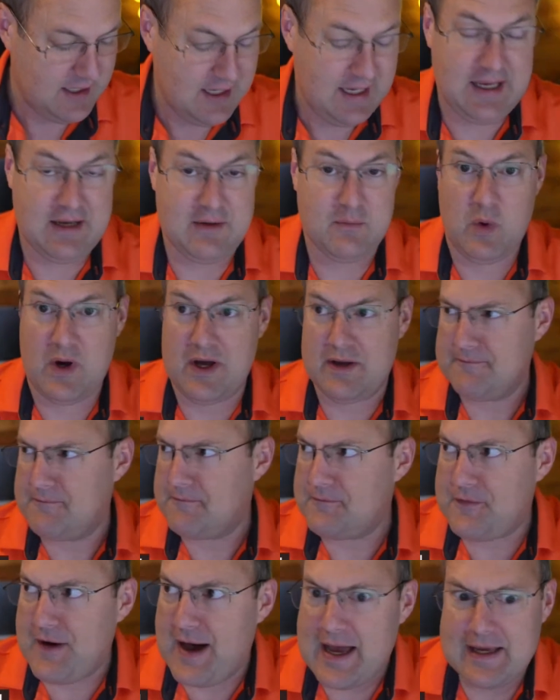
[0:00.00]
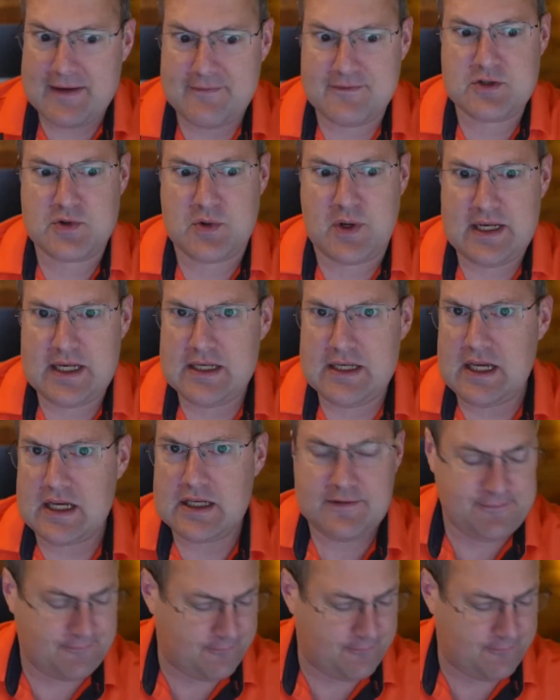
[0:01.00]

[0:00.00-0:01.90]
in what, 4 trading days?